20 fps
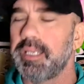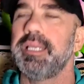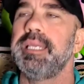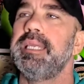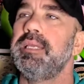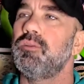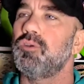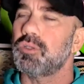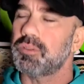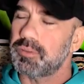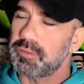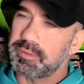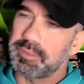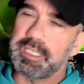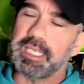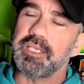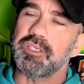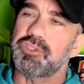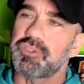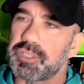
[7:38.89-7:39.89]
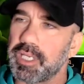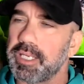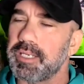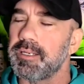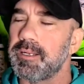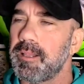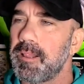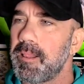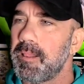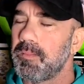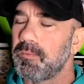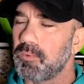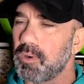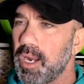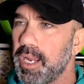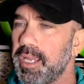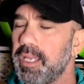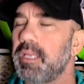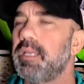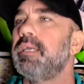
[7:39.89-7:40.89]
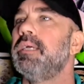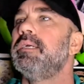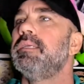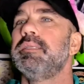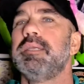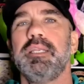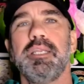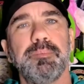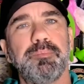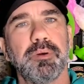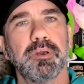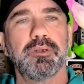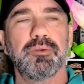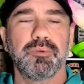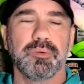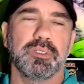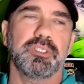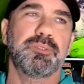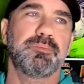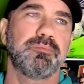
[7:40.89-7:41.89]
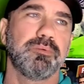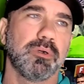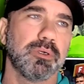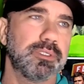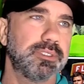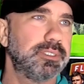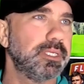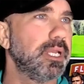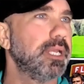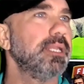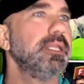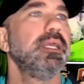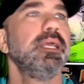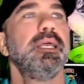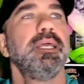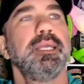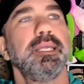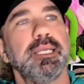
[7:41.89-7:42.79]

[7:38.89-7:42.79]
He looked decent, right? Then you put Chris Brooks in.